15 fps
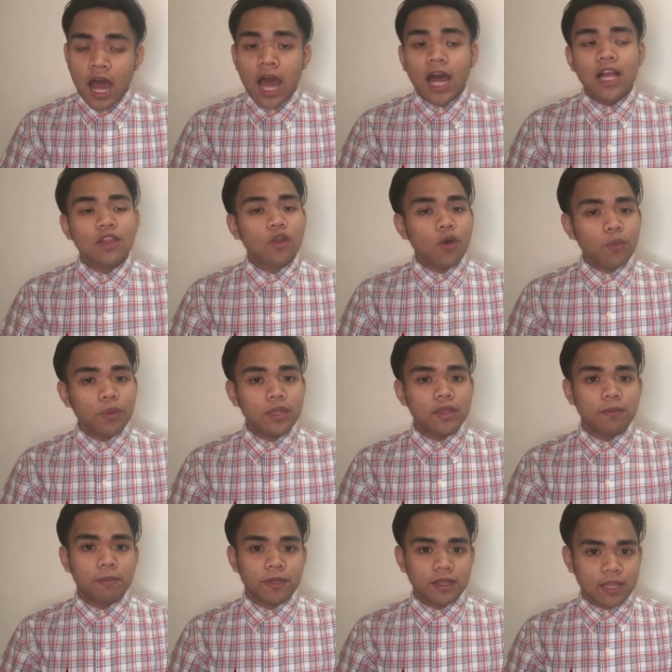along with the
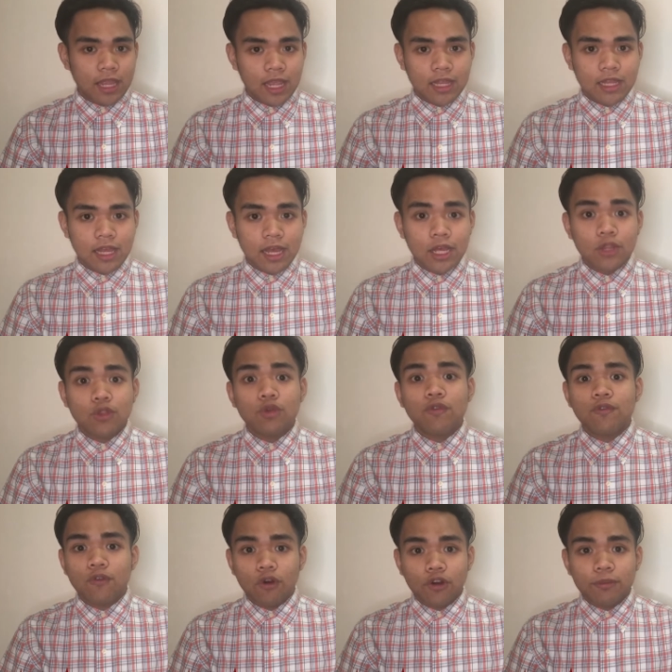patella to
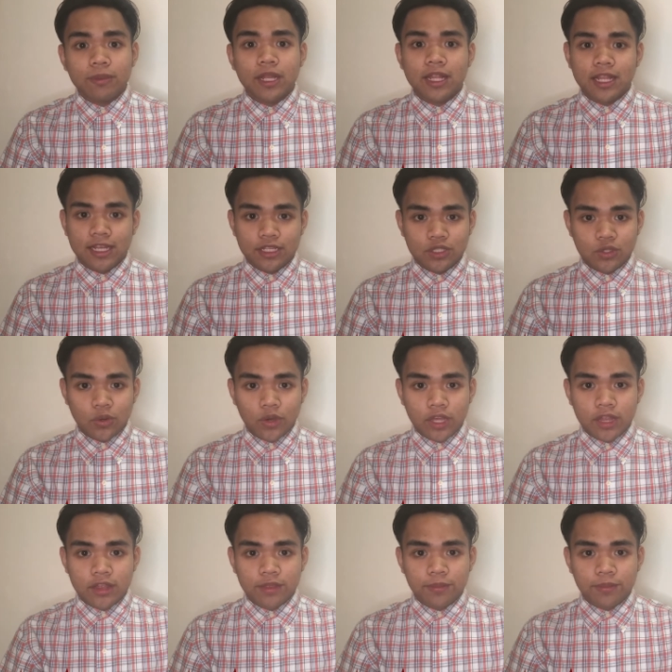form the knee joint.